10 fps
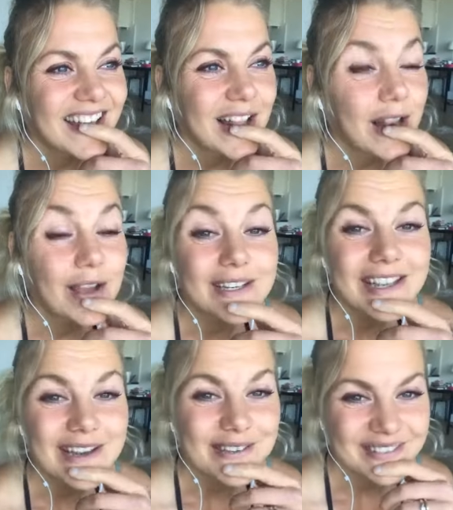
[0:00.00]
locked
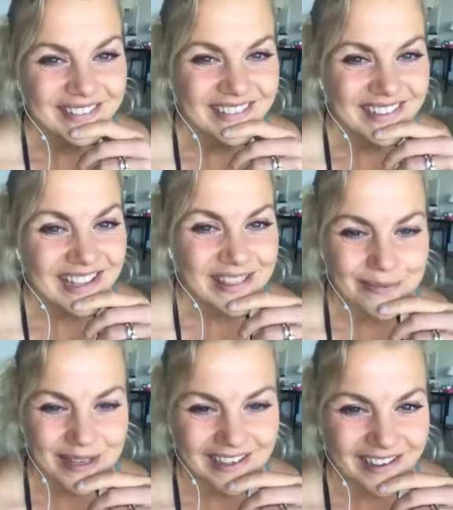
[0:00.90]
down in the
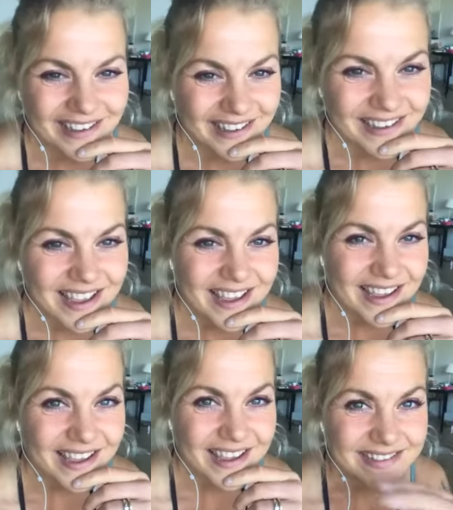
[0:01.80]
middle
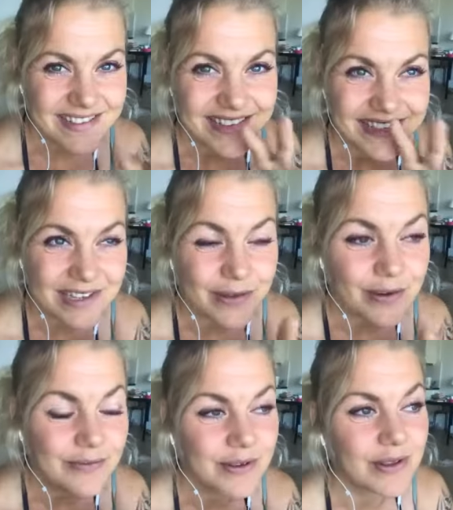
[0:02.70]
as the center
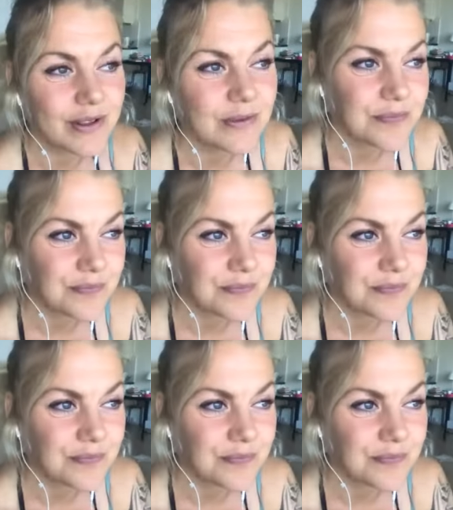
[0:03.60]
of it all.